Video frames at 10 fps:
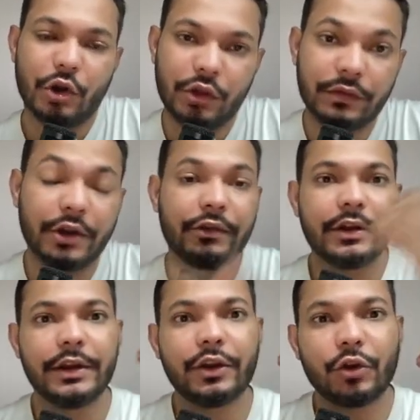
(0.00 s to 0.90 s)
Do you want to
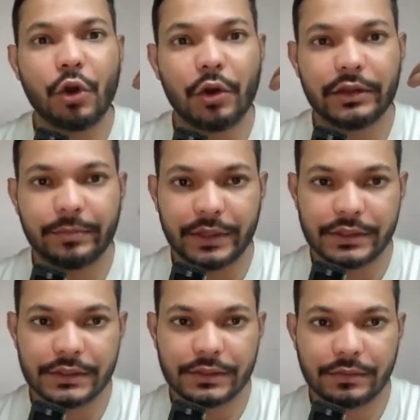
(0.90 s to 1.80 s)
trigger it on all the
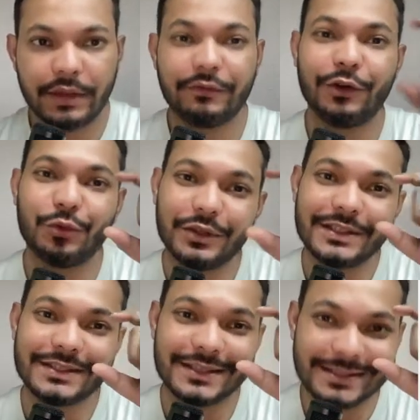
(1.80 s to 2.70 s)
pages? If we do
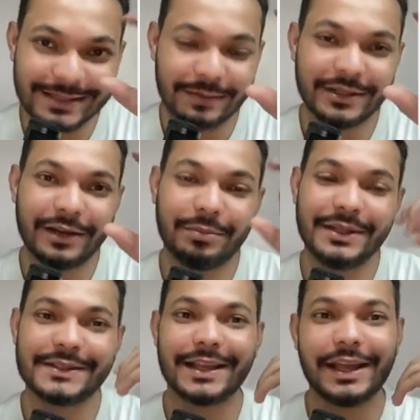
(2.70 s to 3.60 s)
this step, then it
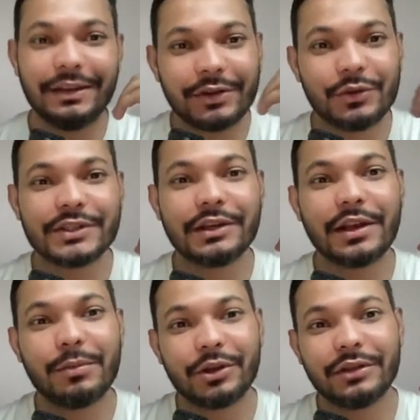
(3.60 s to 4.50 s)
means anyone who's
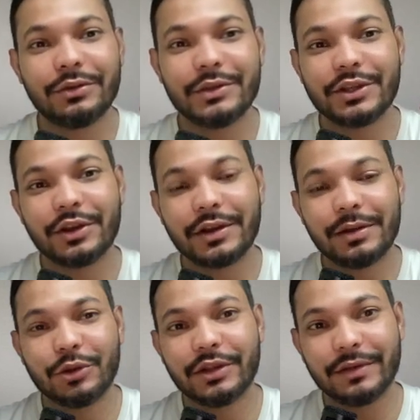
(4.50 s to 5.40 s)
gonna
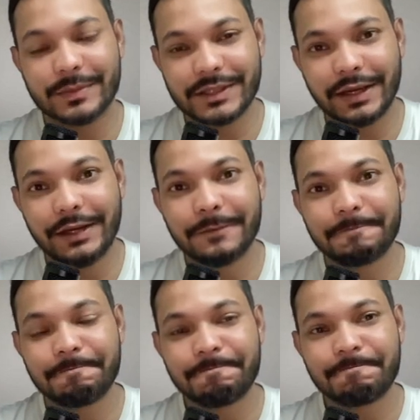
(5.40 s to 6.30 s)
come on the website
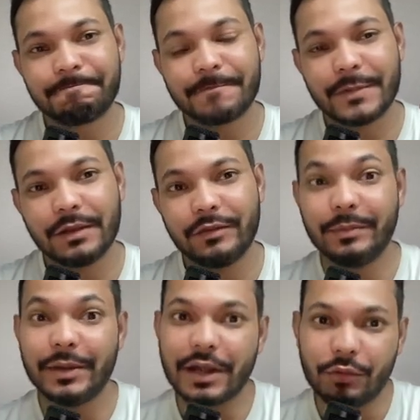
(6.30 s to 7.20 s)
will
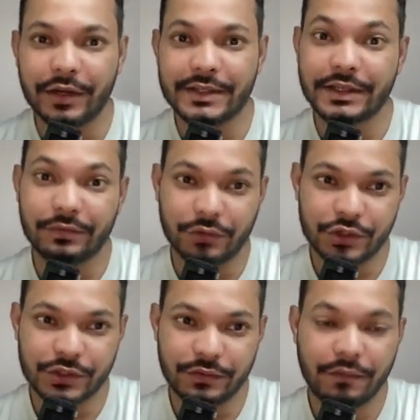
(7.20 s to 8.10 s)
be counted as
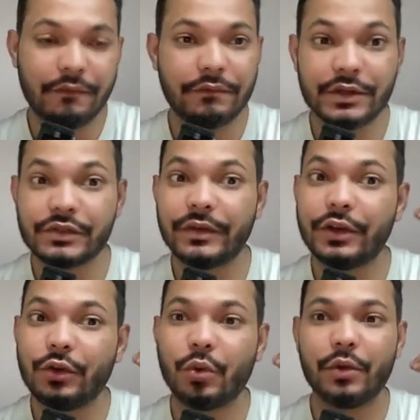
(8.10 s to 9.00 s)
conversion, which we
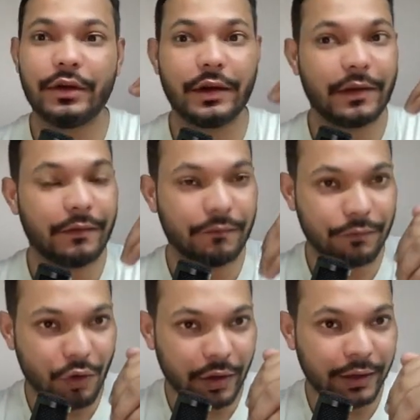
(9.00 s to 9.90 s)
don't
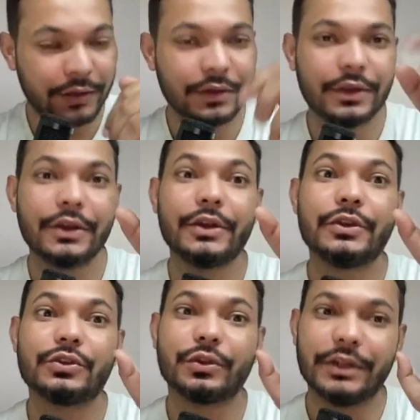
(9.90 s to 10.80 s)
want.
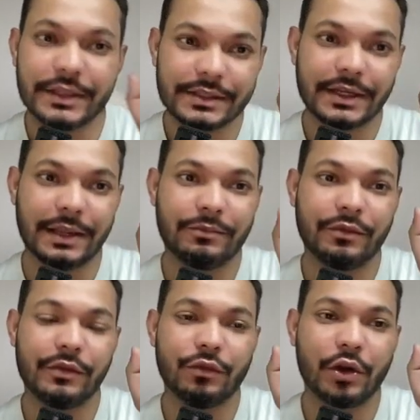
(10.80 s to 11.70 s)
So this time
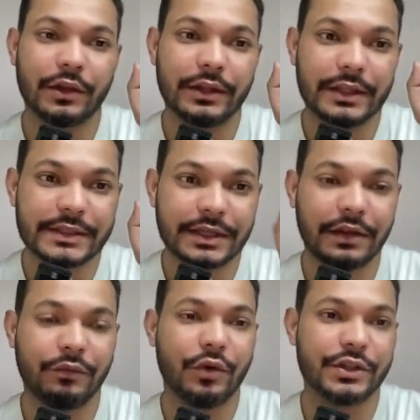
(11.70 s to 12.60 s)
we want this
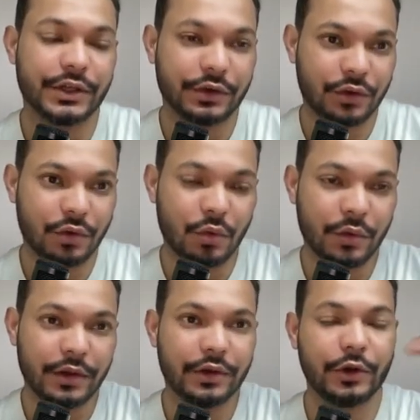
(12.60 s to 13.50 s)
conversion
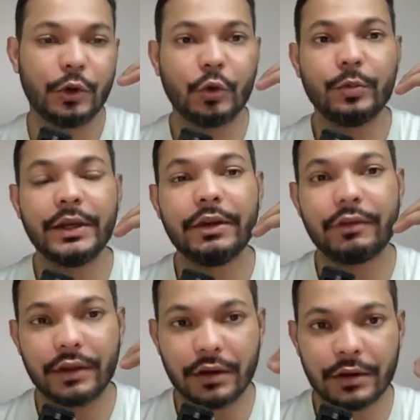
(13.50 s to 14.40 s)
code to be
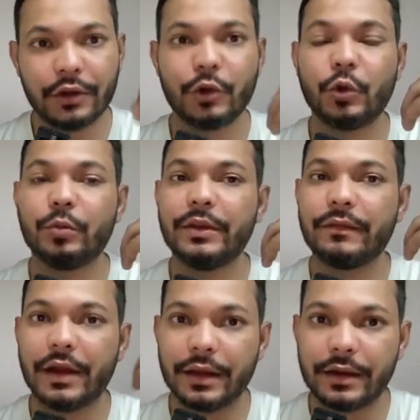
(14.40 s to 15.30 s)
triggered, to be
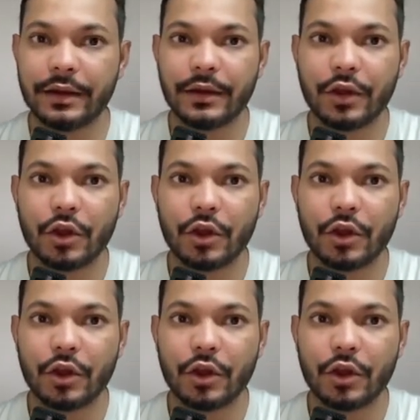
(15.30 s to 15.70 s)
fired